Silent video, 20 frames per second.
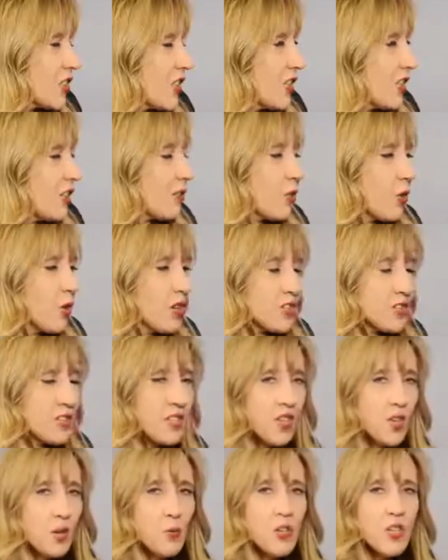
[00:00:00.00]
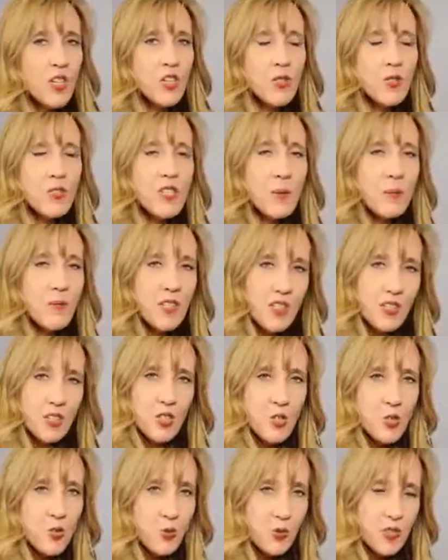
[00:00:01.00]
Of course, we're going to do something
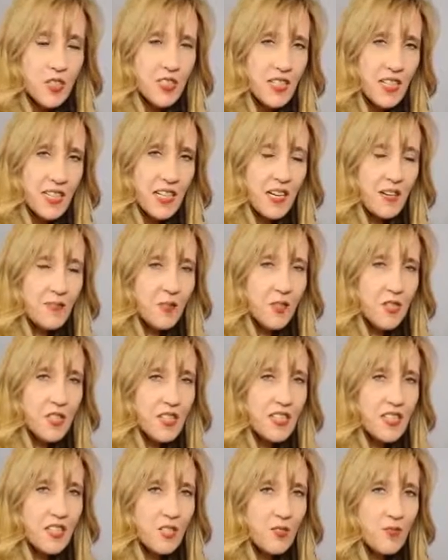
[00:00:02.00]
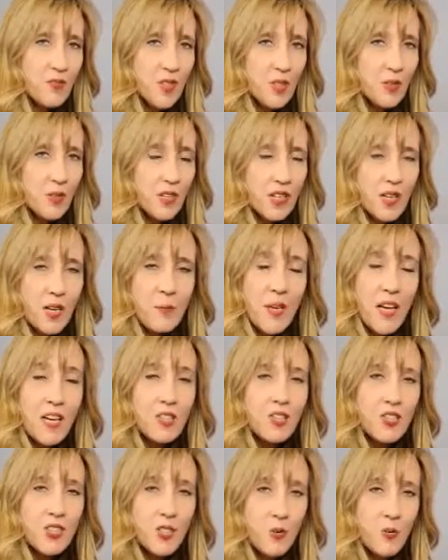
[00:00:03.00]
unusual today after this interview, and I'm
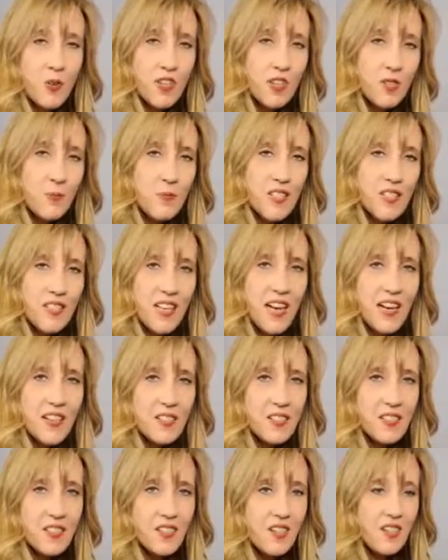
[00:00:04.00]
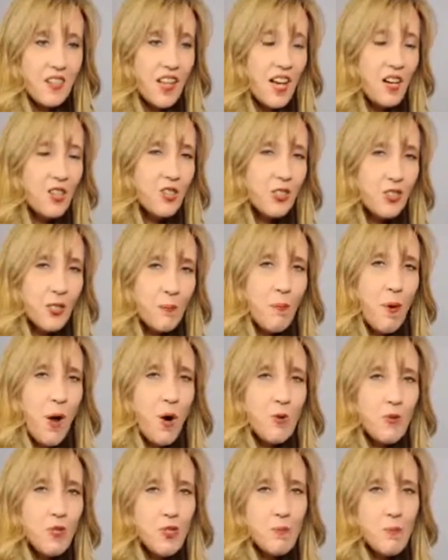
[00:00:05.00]
actually going to be tested. I'll actually
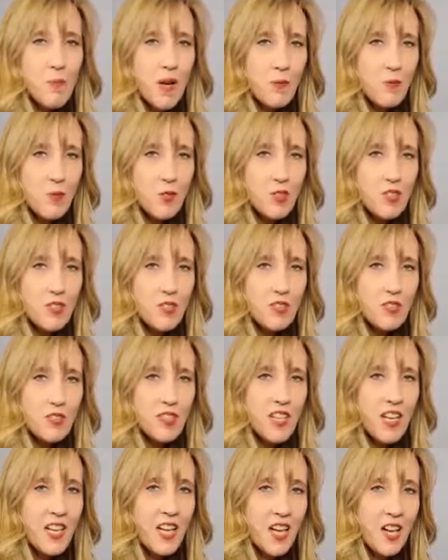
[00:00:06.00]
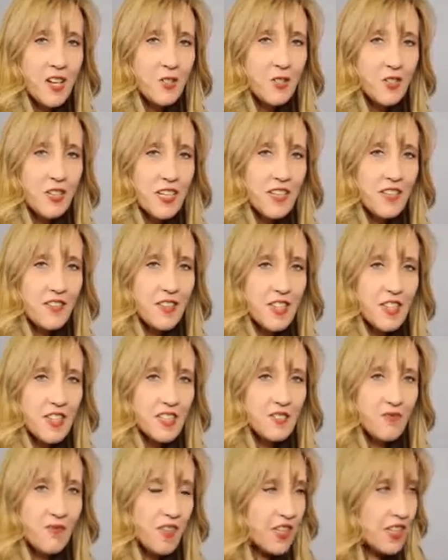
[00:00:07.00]
post my results underneath
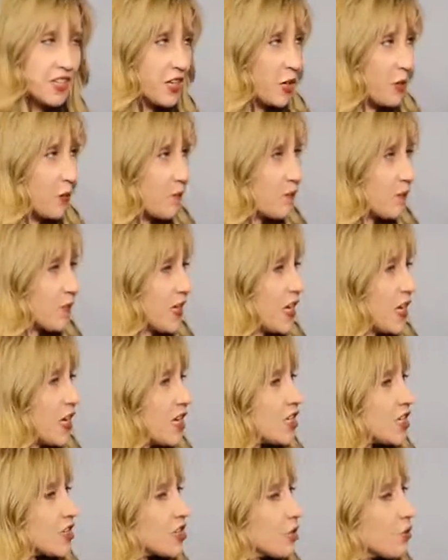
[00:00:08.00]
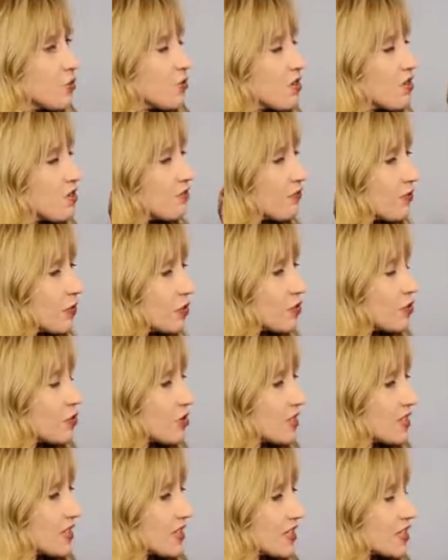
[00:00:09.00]
this video. So further
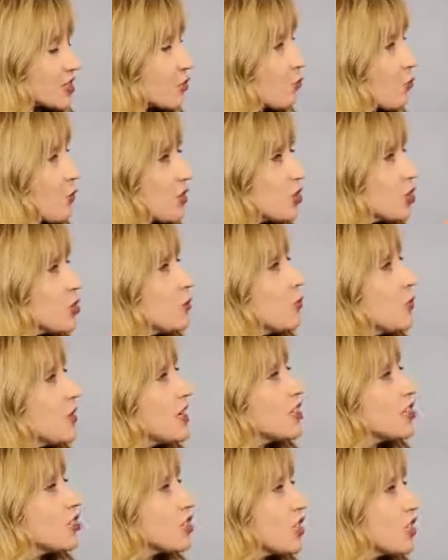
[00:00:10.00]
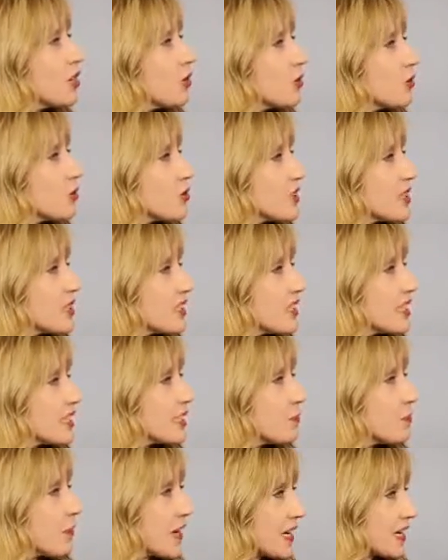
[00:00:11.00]
to this, what should we as shareholders
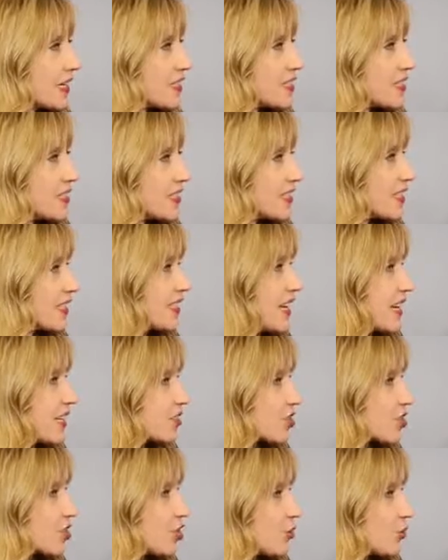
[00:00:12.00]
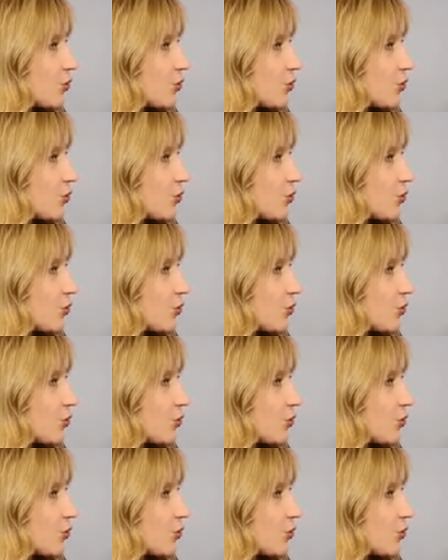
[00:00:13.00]
anticipate this next 2